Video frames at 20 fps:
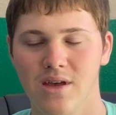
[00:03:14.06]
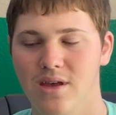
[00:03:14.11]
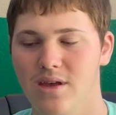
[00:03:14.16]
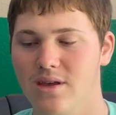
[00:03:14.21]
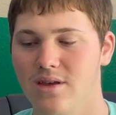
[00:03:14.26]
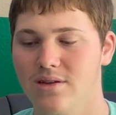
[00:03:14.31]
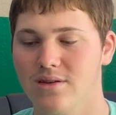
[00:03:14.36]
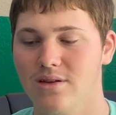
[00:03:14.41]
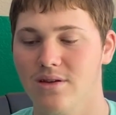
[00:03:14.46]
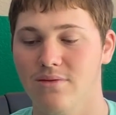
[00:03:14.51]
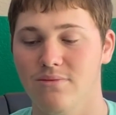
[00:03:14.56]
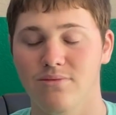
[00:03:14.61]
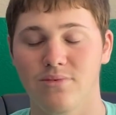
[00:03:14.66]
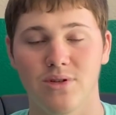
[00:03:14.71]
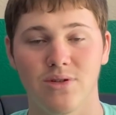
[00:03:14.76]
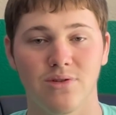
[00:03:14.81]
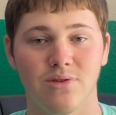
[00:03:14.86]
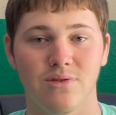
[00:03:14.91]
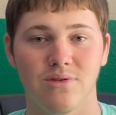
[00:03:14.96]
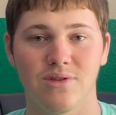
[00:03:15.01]
And yeah,
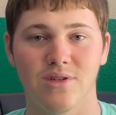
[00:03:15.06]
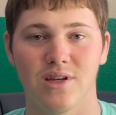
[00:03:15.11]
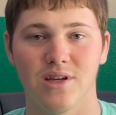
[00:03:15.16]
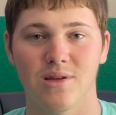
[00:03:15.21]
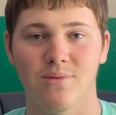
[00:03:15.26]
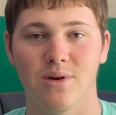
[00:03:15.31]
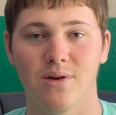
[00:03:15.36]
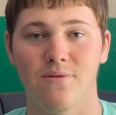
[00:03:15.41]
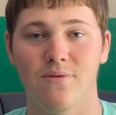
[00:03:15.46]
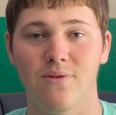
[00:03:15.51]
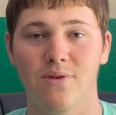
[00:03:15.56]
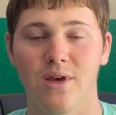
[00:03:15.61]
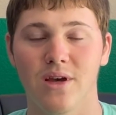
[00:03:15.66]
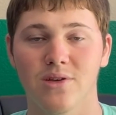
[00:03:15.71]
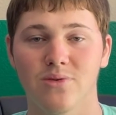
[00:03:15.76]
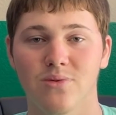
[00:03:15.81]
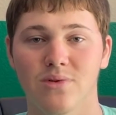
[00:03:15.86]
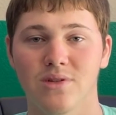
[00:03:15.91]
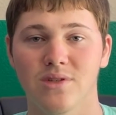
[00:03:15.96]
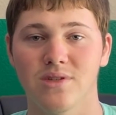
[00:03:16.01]
be sure to check them out. If you
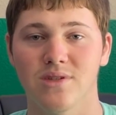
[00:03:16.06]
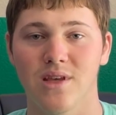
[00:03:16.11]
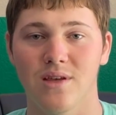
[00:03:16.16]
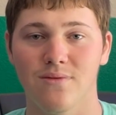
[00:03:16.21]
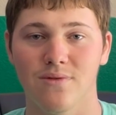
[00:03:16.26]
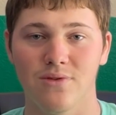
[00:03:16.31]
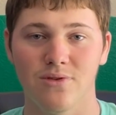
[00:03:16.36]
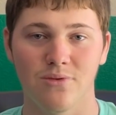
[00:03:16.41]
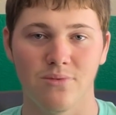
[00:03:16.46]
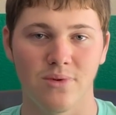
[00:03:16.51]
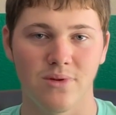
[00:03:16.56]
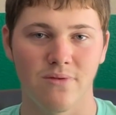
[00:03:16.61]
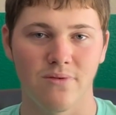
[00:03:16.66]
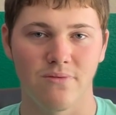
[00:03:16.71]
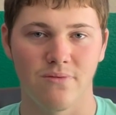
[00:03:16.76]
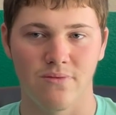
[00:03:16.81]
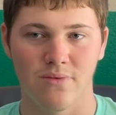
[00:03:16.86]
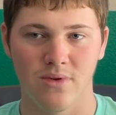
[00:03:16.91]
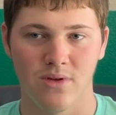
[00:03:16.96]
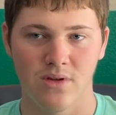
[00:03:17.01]
guys want to save a little bit of
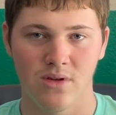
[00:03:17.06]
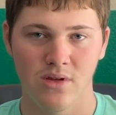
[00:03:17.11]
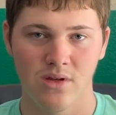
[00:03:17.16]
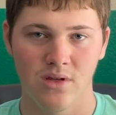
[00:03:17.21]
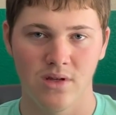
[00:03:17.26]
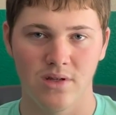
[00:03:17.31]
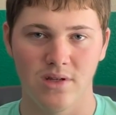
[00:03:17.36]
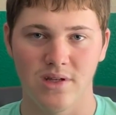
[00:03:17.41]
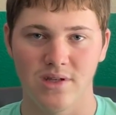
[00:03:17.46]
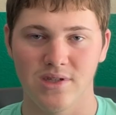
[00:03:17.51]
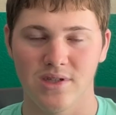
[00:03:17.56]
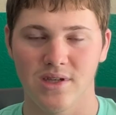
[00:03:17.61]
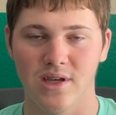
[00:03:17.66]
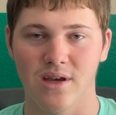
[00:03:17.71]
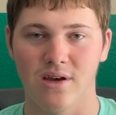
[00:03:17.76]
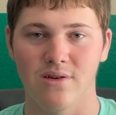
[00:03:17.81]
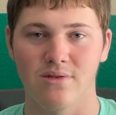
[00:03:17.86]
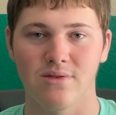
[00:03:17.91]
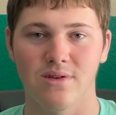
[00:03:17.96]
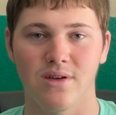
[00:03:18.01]

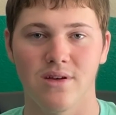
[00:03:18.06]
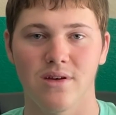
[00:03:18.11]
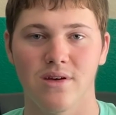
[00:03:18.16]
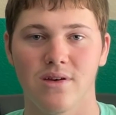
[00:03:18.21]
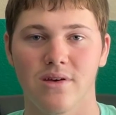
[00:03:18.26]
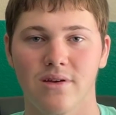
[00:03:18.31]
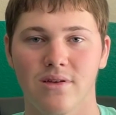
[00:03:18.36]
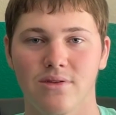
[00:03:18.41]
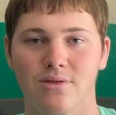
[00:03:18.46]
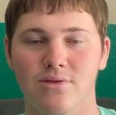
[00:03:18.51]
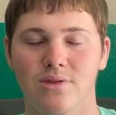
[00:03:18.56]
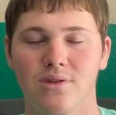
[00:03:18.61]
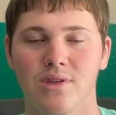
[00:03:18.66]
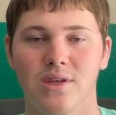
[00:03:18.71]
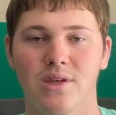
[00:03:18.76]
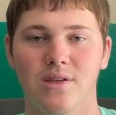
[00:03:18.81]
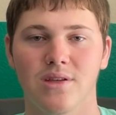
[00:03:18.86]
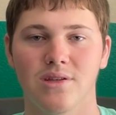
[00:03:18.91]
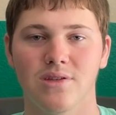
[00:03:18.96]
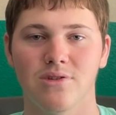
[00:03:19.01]
discount, there's a
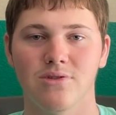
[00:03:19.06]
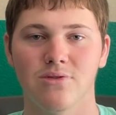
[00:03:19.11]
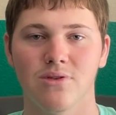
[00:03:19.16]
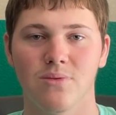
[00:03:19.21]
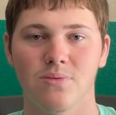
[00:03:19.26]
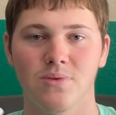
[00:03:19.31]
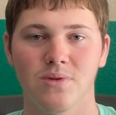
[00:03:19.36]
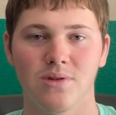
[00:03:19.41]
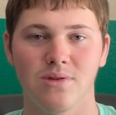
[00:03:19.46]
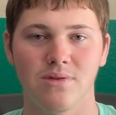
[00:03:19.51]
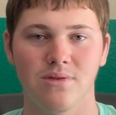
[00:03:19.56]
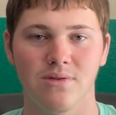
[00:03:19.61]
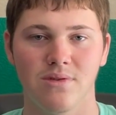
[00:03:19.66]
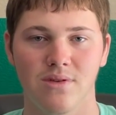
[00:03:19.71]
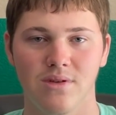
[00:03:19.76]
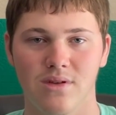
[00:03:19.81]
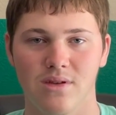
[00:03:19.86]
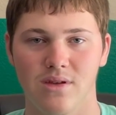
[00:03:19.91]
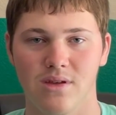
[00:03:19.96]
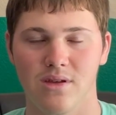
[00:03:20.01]
link in the description.
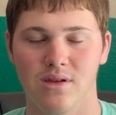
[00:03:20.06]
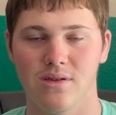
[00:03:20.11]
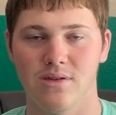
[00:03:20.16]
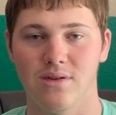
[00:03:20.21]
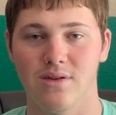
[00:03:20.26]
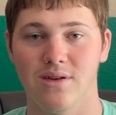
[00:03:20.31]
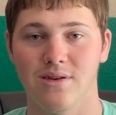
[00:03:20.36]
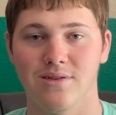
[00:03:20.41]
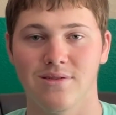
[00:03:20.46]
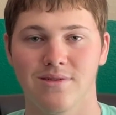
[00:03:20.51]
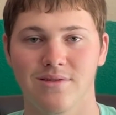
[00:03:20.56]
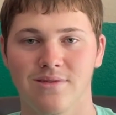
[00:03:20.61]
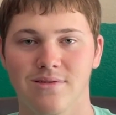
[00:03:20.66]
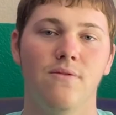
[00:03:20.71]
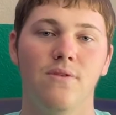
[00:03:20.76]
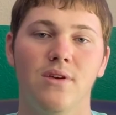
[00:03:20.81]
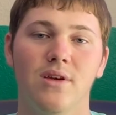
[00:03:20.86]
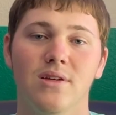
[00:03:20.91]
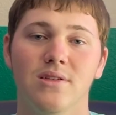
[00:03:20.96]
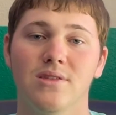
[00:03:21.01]
And yeah,
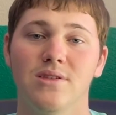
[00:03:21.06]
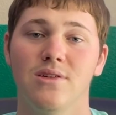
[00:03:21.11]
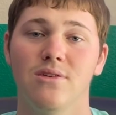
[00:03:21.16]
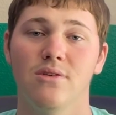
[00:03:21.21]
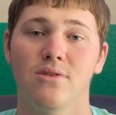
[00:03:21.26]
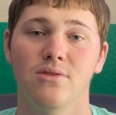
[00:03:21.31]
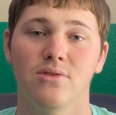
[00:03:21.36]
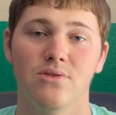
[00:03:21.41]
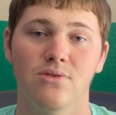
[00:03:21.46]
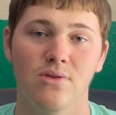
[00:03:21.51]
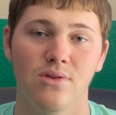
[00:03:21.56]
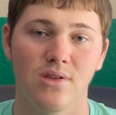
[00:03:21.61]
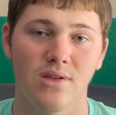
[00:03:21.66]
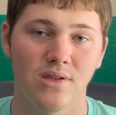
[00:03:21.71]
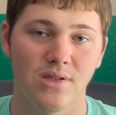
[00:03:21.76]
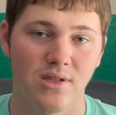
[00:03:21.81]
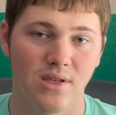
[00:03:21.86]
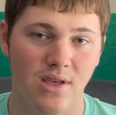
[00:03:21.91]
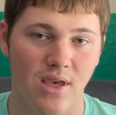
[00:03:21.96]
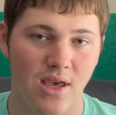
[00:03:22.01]
if you guys did all enjoy
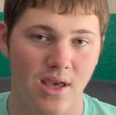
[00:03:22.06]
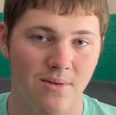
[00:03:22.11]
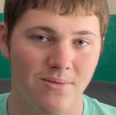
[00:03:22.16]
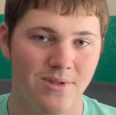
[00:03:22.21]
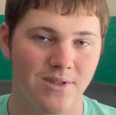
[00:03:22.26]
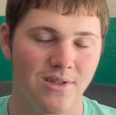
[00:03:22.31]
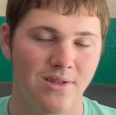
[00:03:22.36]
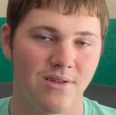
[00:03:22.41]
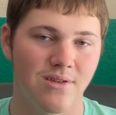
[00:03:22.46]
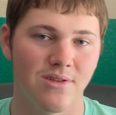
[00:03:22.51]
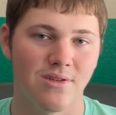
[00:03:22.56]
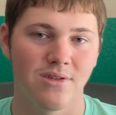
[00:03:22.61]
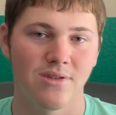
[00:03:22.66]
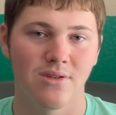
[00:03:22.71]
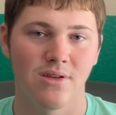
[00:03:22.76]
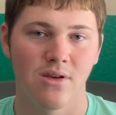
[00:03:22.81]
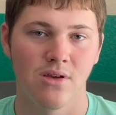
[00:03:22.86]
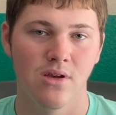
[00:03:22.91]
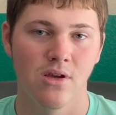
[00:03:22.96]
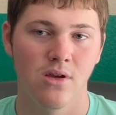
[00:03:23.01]
this
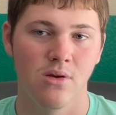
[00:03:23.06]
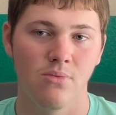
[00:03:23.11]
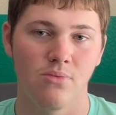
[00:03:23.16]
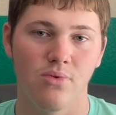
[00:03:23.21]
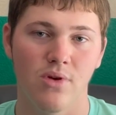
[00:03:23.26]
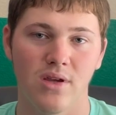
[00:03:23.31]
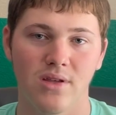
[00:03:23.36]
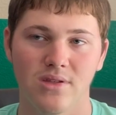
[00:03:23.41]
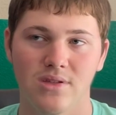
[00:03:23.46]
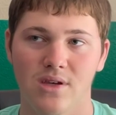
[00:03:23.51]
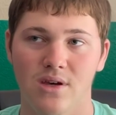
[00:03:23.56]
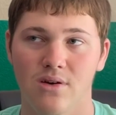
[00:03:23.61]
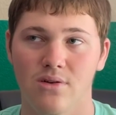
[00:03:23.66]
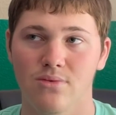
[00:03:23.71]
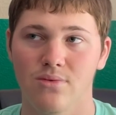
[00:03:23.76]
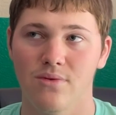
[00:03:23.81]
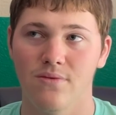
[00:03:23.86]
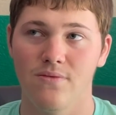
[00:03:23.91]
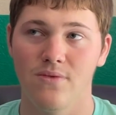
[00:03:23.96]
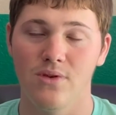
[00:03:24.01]
Camskns
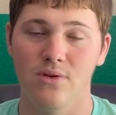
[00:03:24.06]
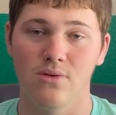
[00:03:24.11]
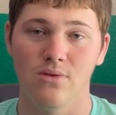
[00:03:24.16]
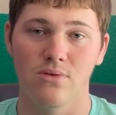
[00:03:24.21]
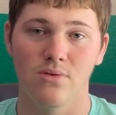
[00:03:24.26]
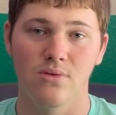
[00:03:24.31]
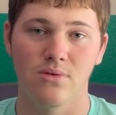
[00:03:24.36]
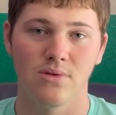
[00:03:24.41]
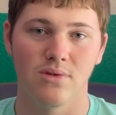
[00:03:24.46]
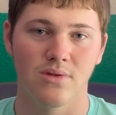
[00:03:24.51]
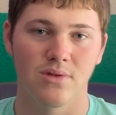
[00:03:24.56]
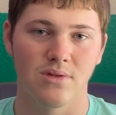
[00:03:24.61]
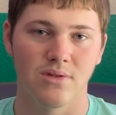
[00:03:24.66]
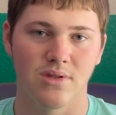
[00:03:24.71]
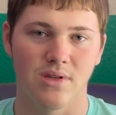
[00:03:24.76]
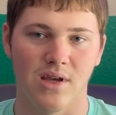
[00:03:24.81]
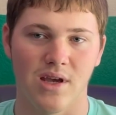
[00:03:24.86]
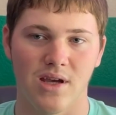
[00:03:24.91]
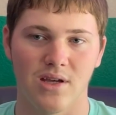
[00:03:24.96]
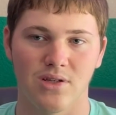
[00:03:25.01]
breakdown review /
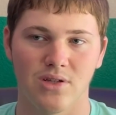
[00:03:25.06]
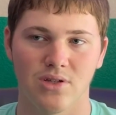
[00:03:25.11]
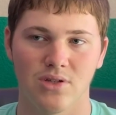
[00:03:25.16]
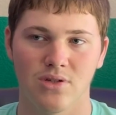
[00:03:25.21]
a